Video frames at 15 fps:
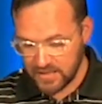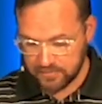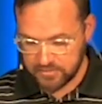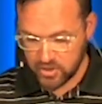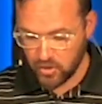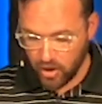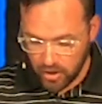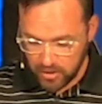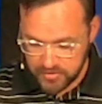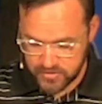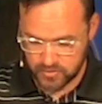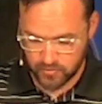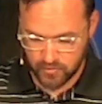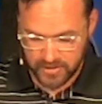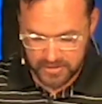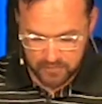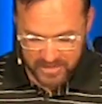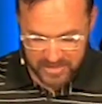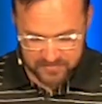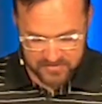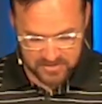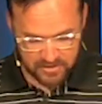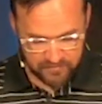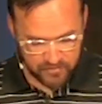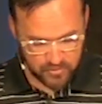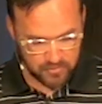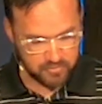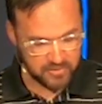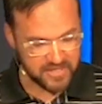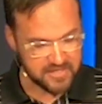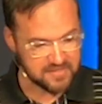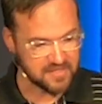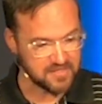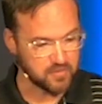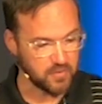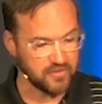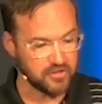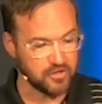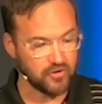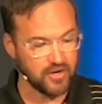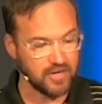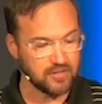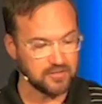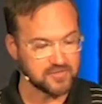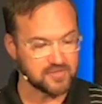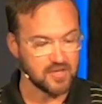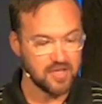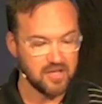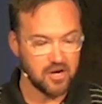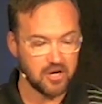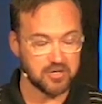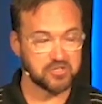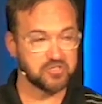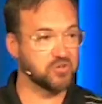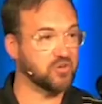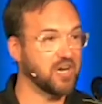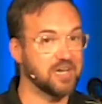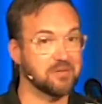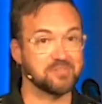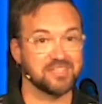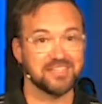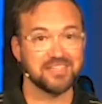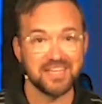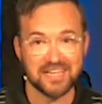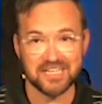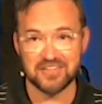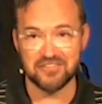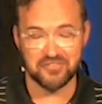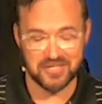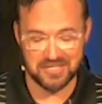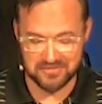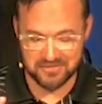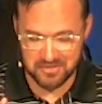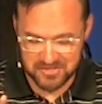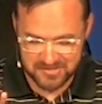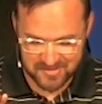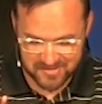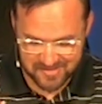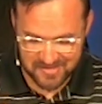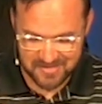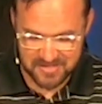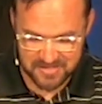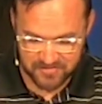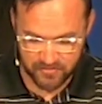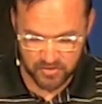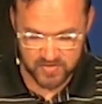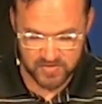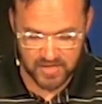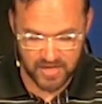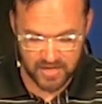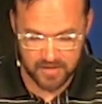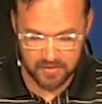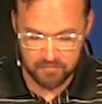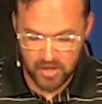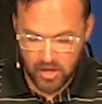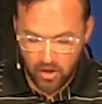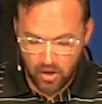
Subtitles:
up to our story, we have several places where the crowds are described negatively. So just listen to these for a second.